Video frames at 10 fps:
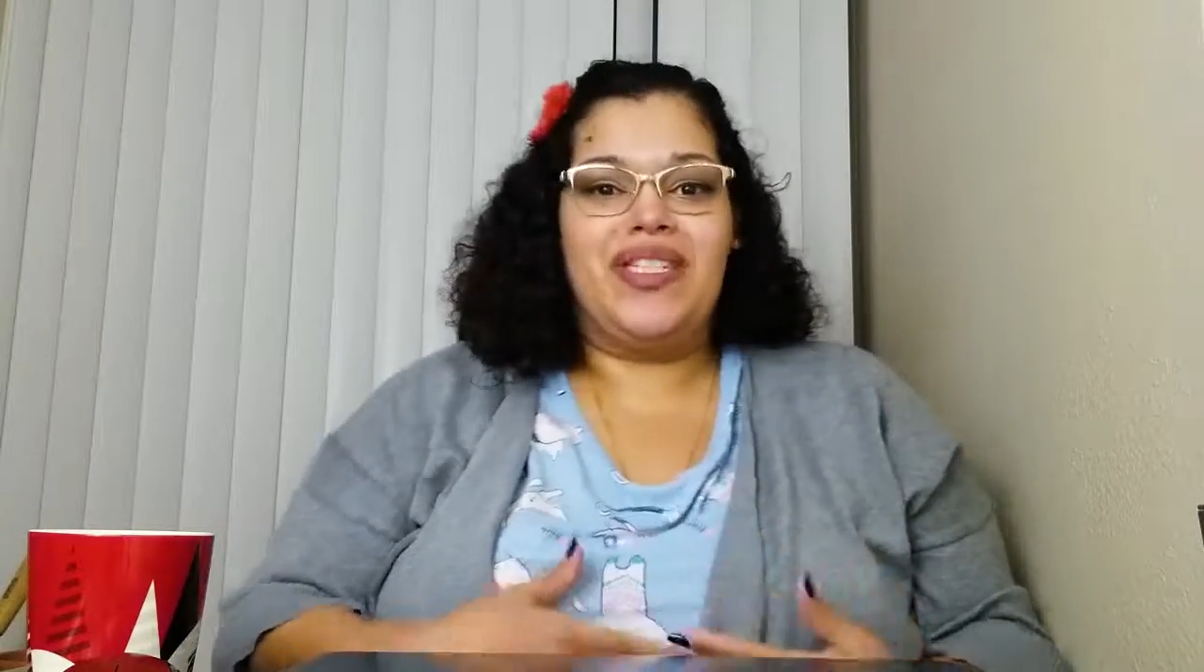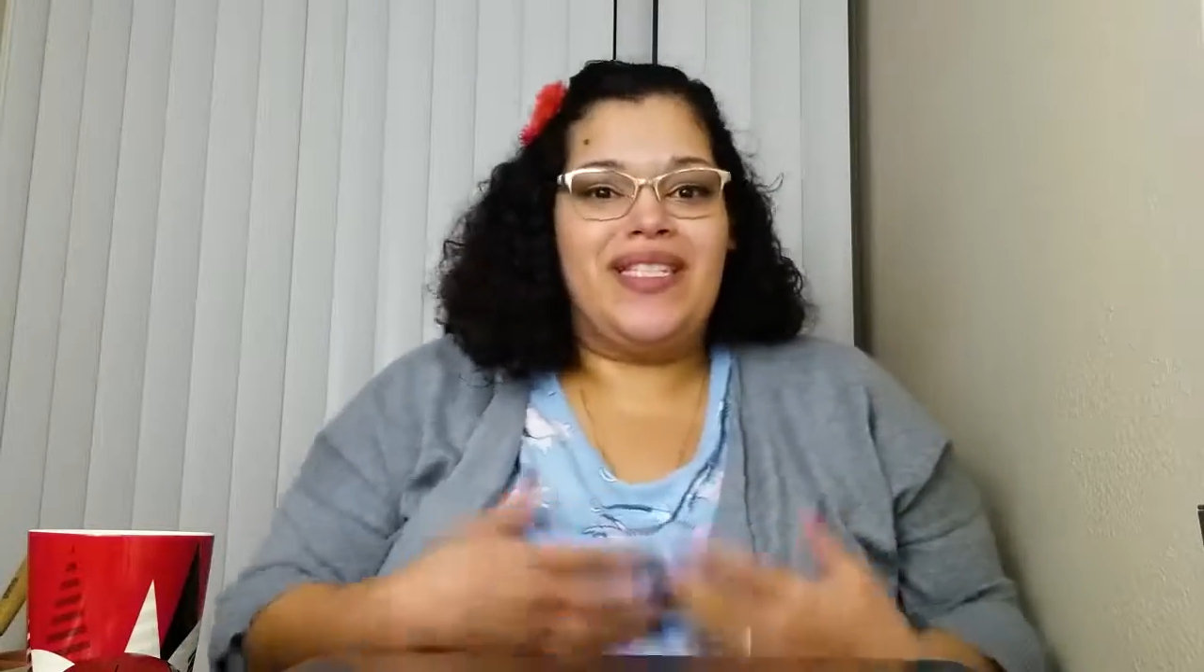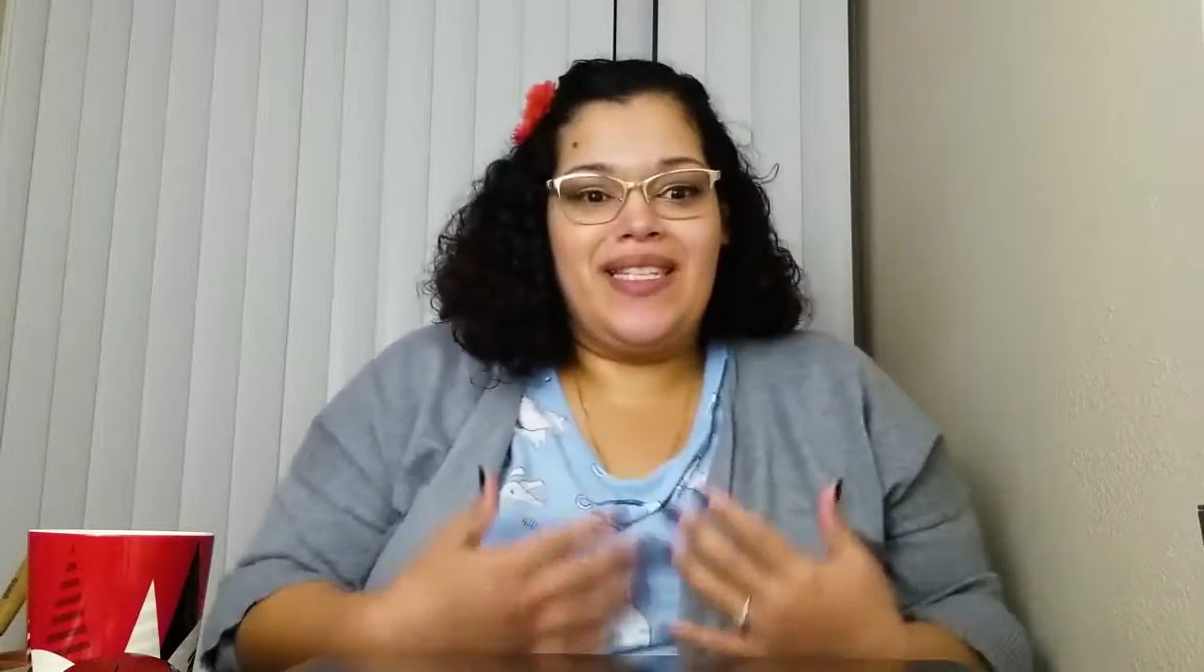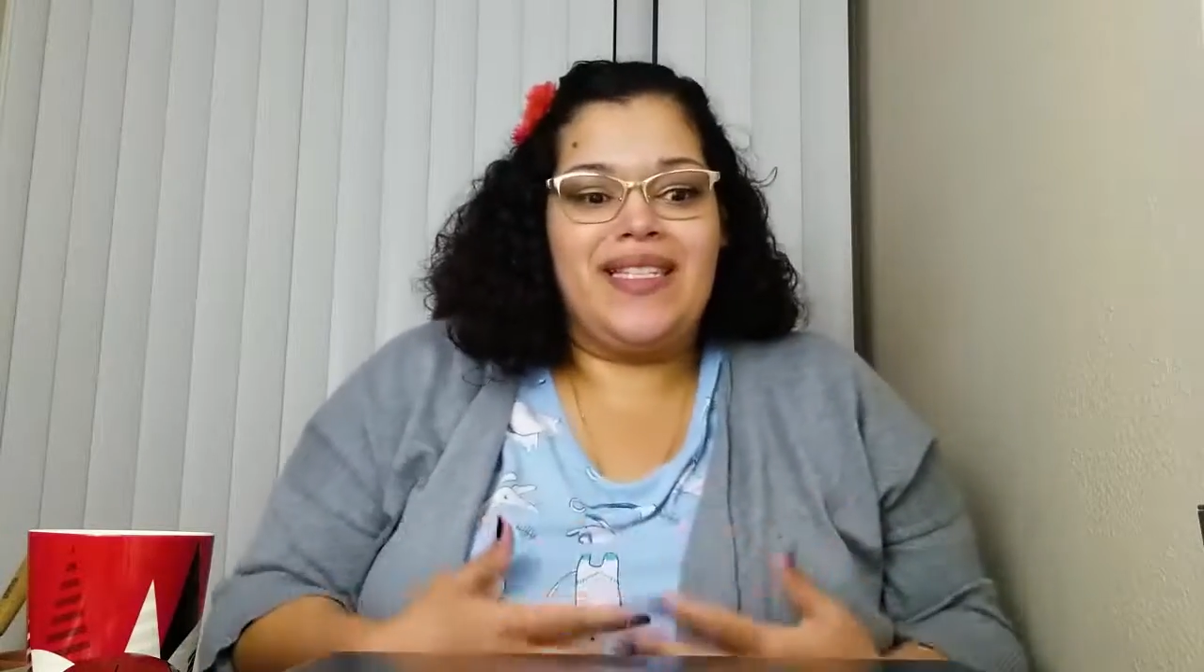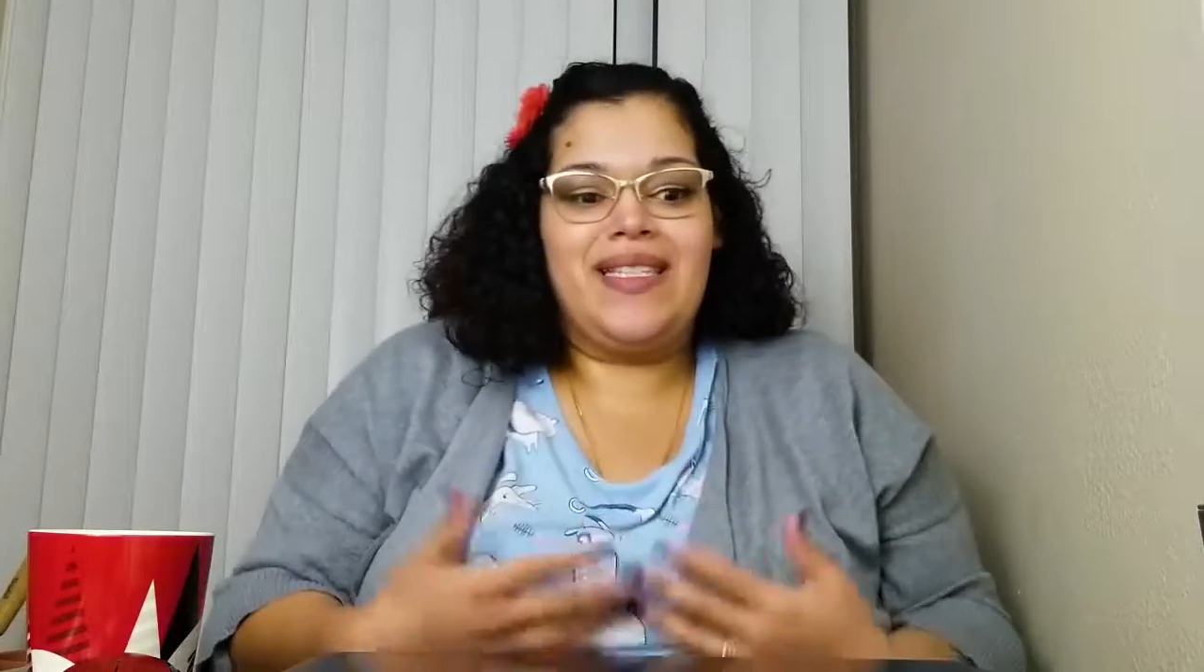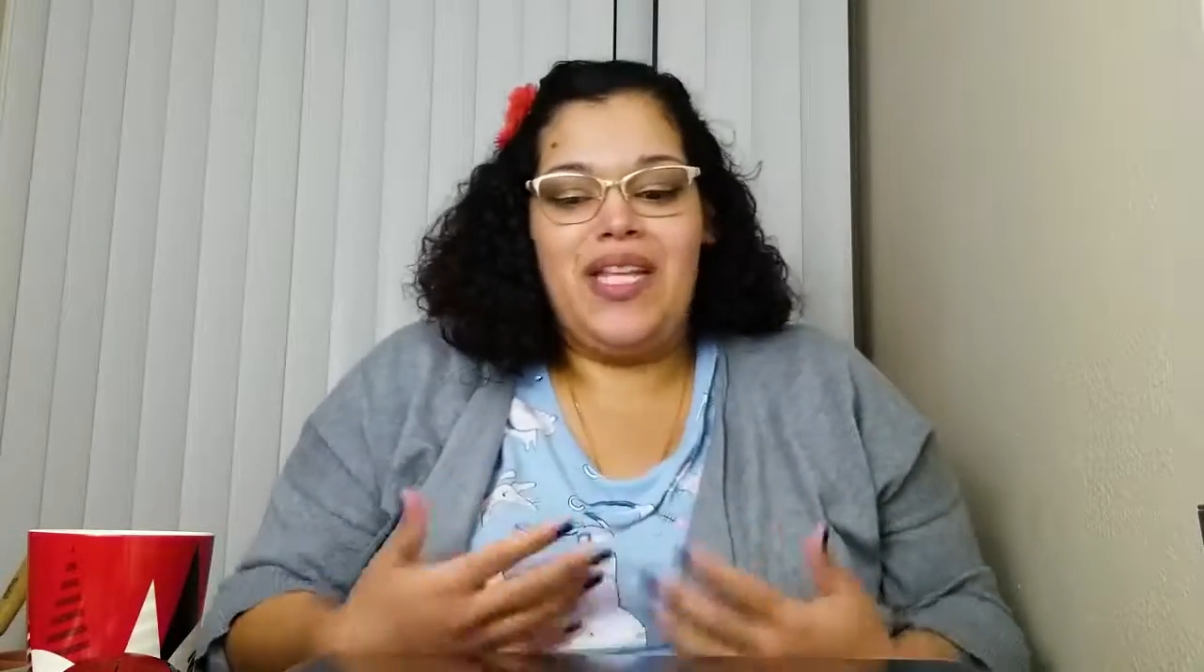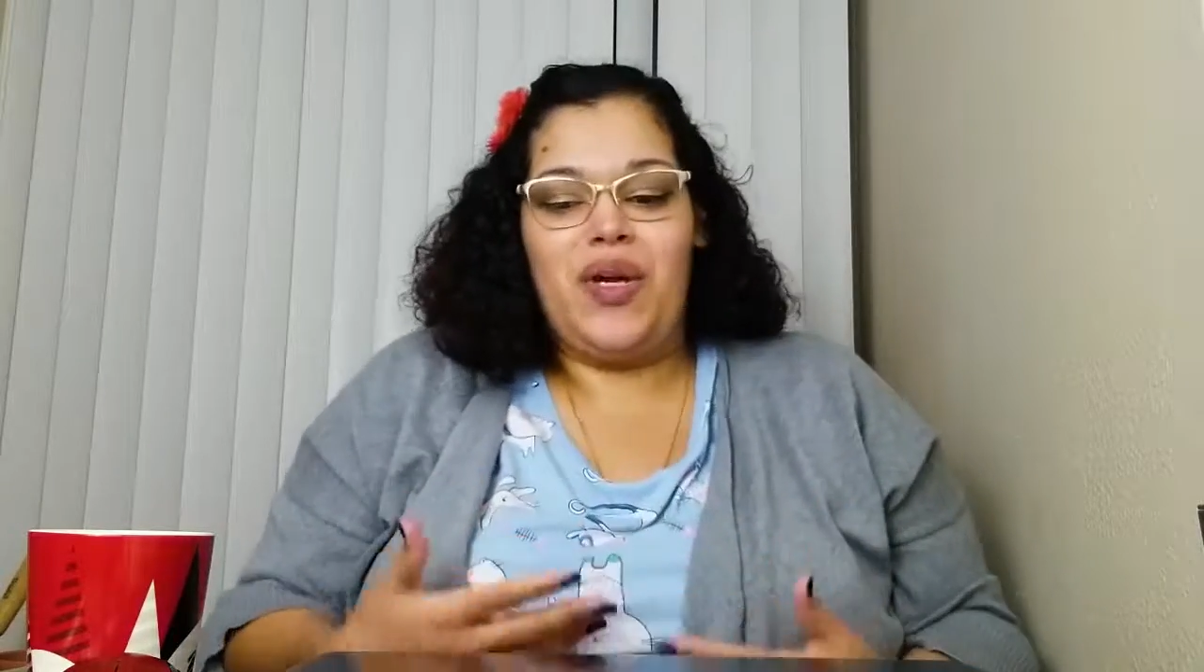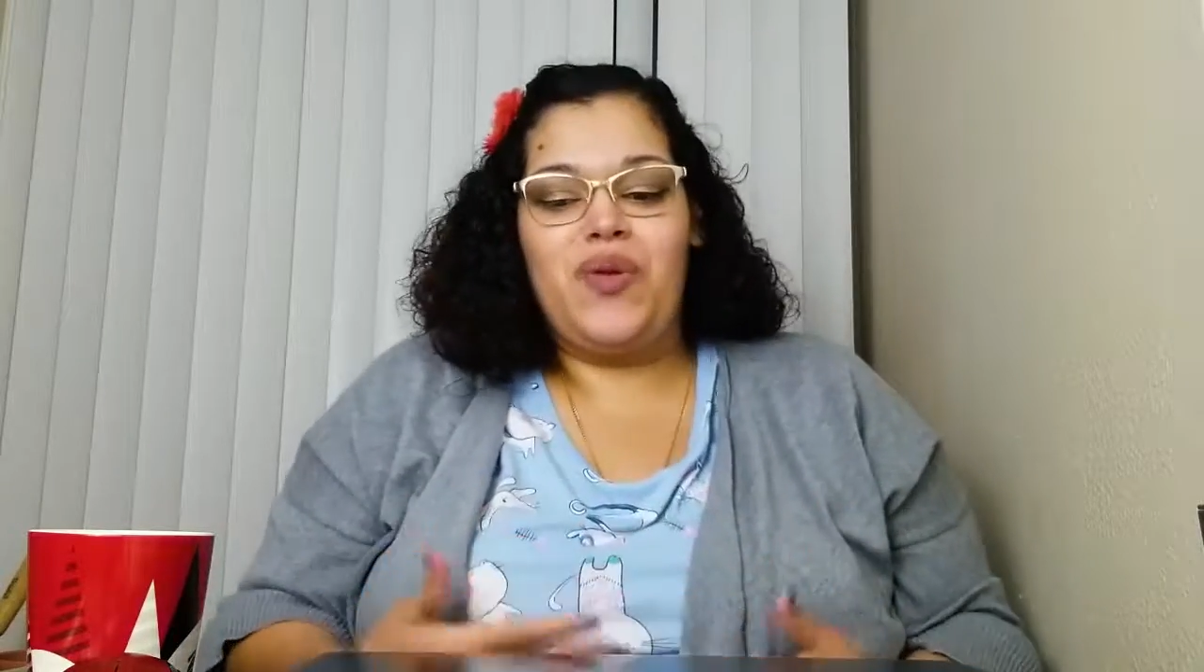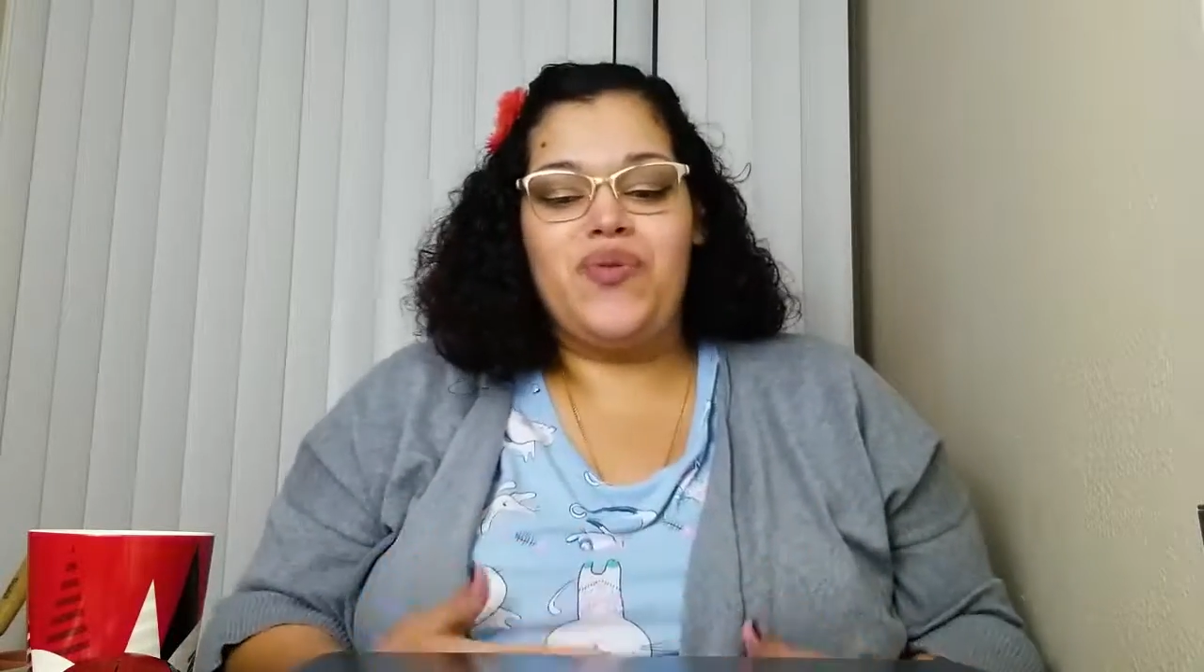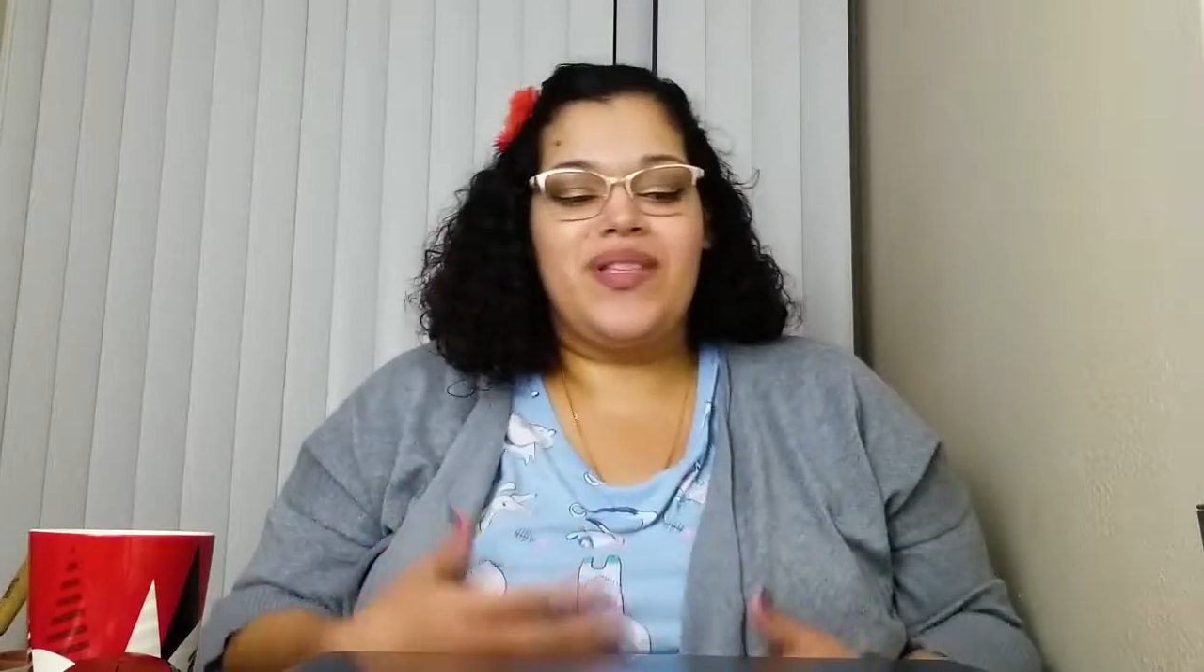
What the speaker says: It's you know,